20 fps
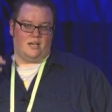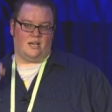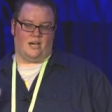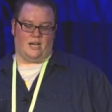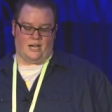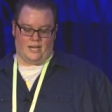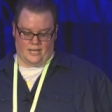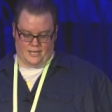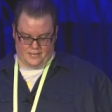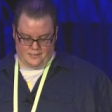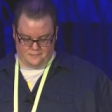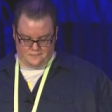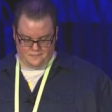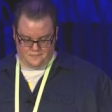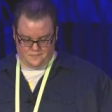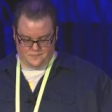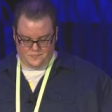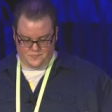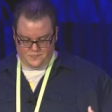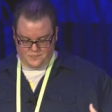Uh,
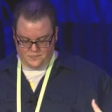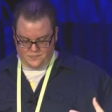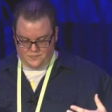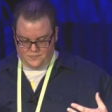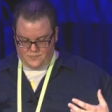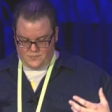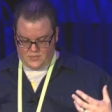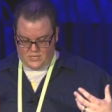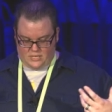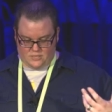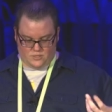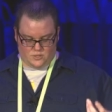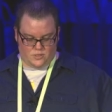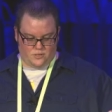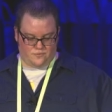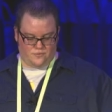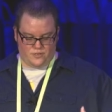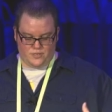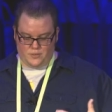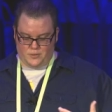it's
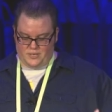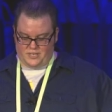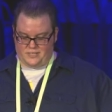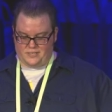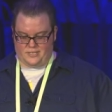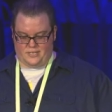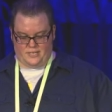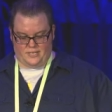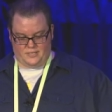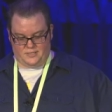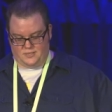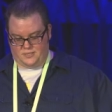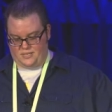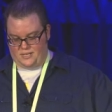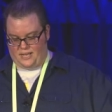good for doing things.